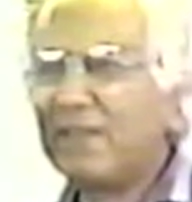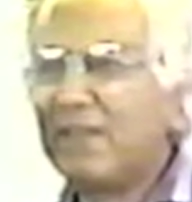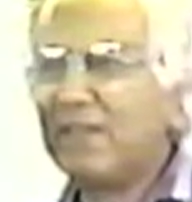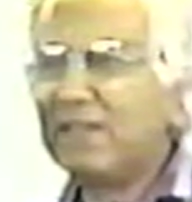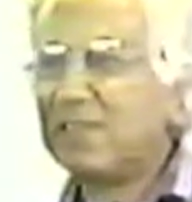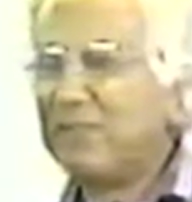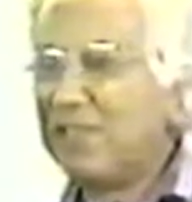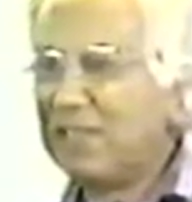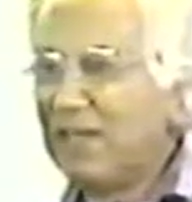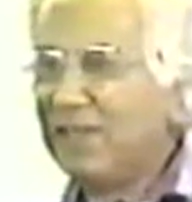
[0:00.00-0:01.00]
There has to
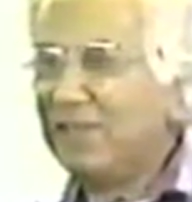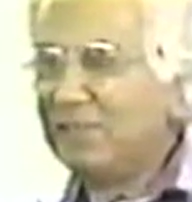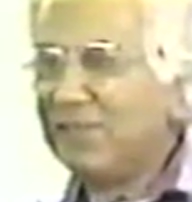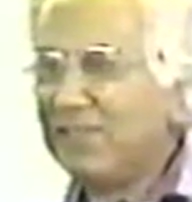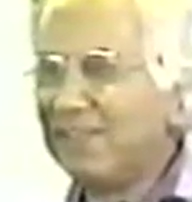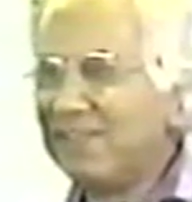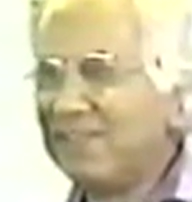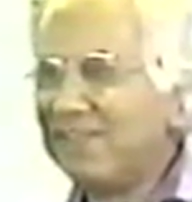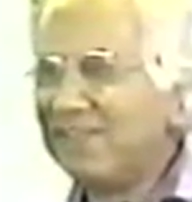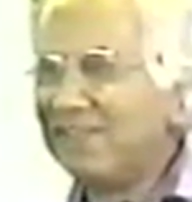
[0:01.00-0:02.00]
be time put in.
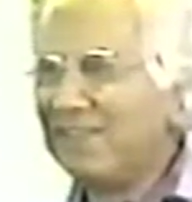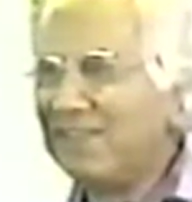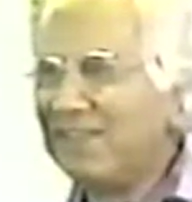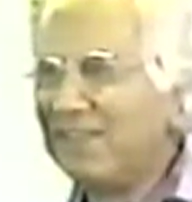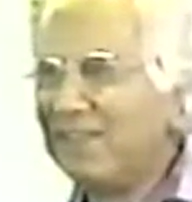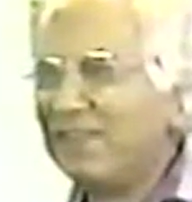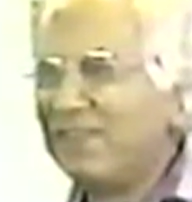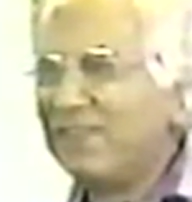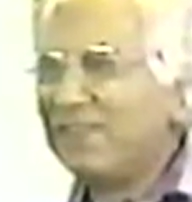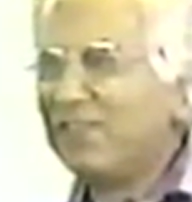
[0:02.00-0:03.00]

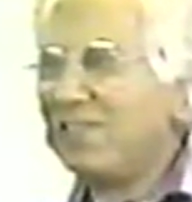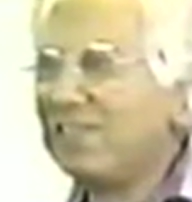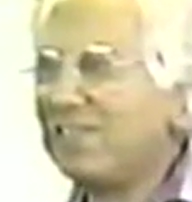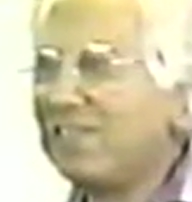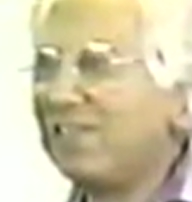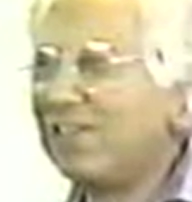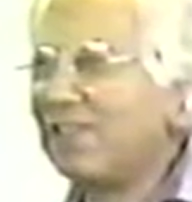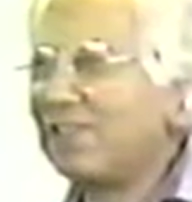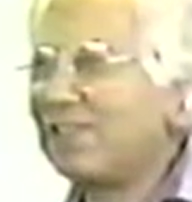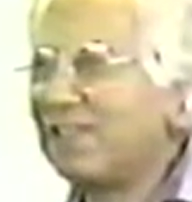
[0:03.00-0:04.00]
And Jesus did
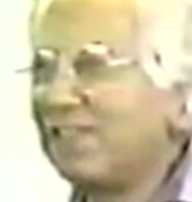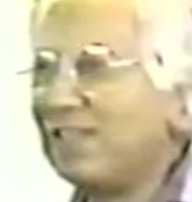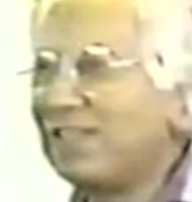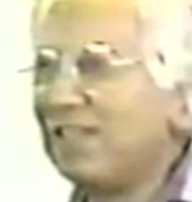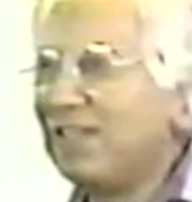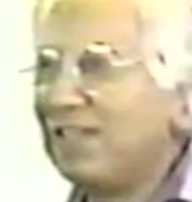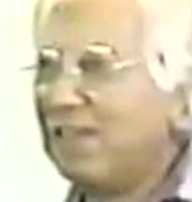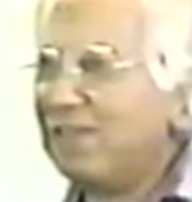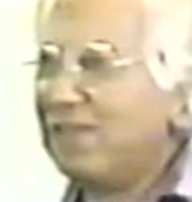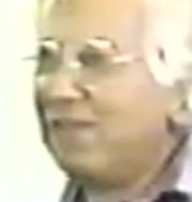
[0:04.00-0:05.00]
all those things,
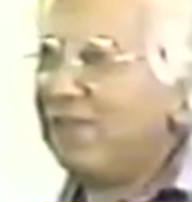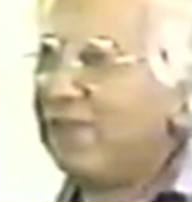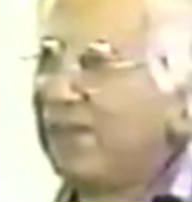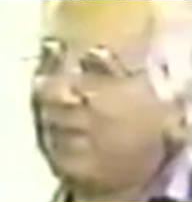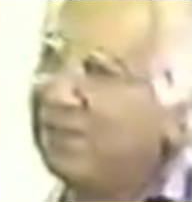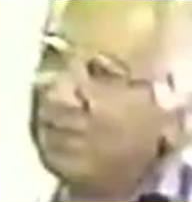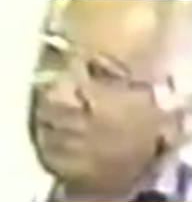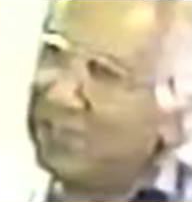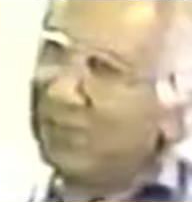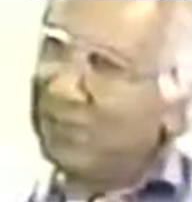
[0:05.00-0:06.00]
but he found
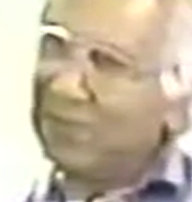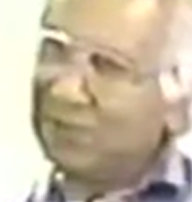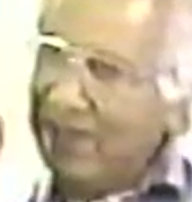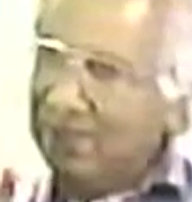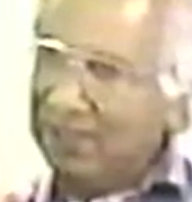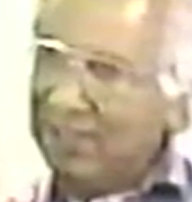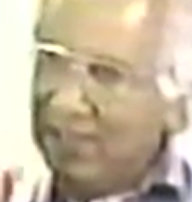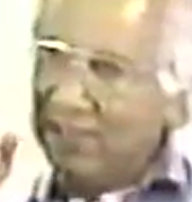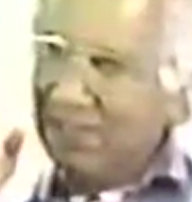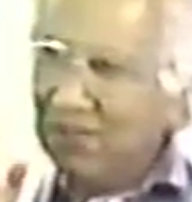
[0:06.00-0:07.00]
himself at the right
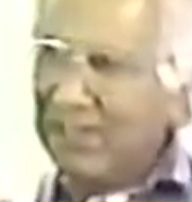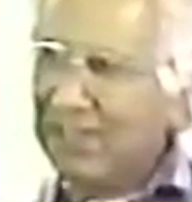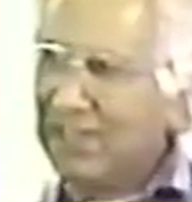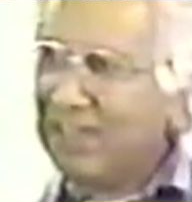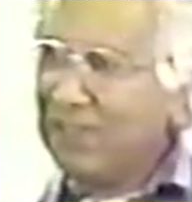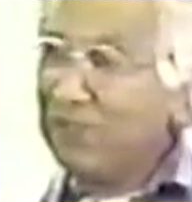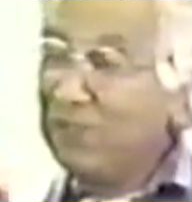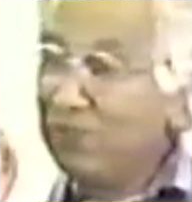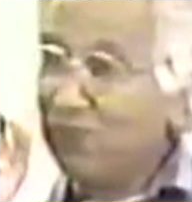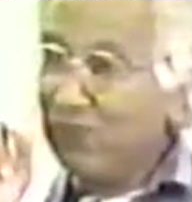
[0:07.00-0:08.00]
place at the right time
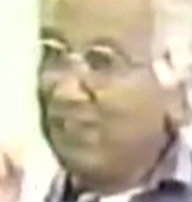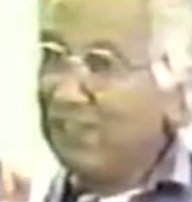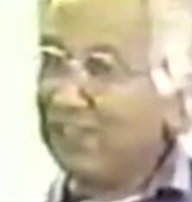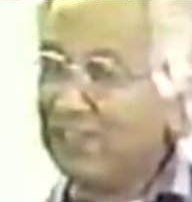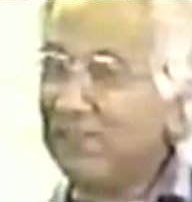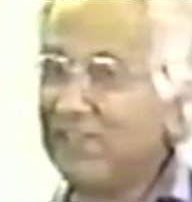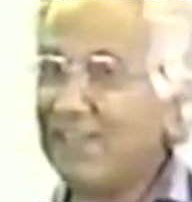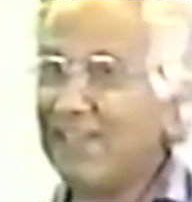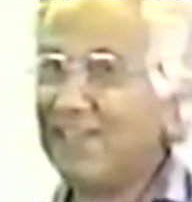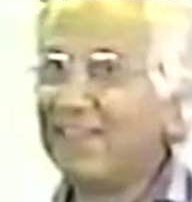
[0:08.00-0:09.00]
to really
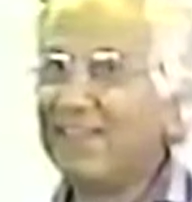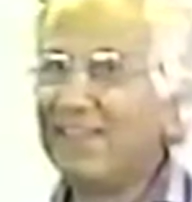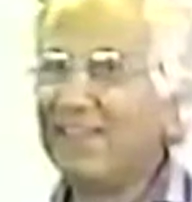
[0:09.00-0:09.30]
understand.